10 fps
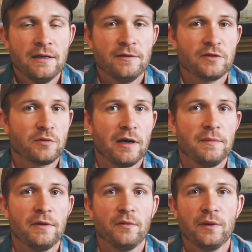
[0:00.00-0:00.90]
There's quite a
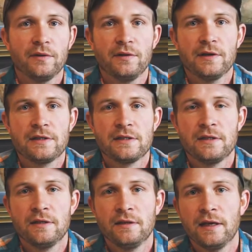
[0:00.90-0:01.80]
bit of wilderness,
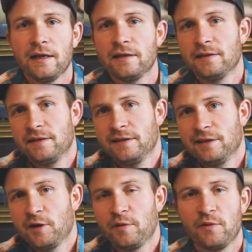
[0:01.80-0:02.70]
and you know,